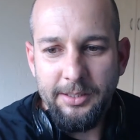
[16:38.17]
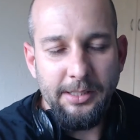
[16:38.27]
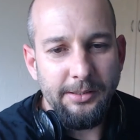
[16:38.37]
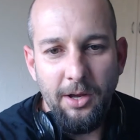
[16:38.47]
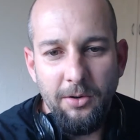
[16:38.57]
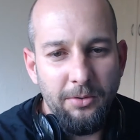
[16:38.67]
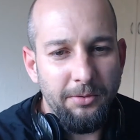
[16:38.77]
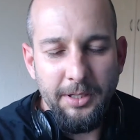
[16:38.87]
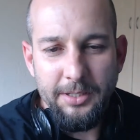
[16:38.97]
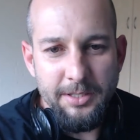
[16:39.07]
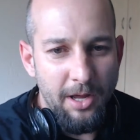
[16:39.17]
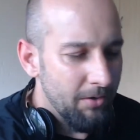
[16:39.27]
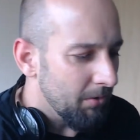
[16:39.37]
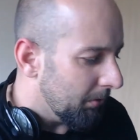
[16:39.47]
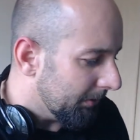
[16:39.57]
there's
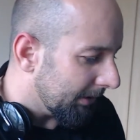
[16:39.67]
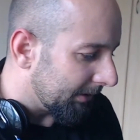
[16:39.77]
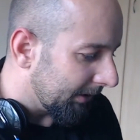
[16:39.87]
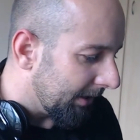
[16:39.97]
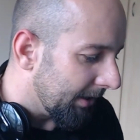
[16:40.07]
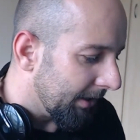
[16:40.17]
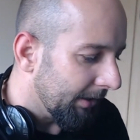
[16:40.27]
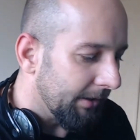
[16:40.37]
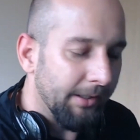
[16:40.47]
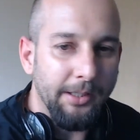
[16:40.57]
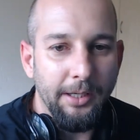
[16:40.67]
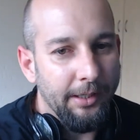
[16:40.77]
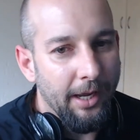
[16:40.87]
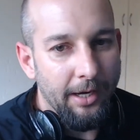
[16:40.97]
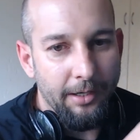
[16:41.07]
no coolness in the yin
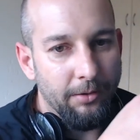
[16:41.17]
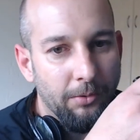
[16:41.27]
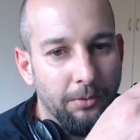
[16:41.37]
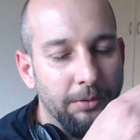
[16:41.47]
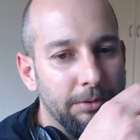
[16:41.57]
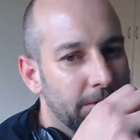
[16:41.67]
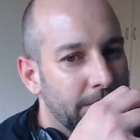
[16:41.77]
yang at all.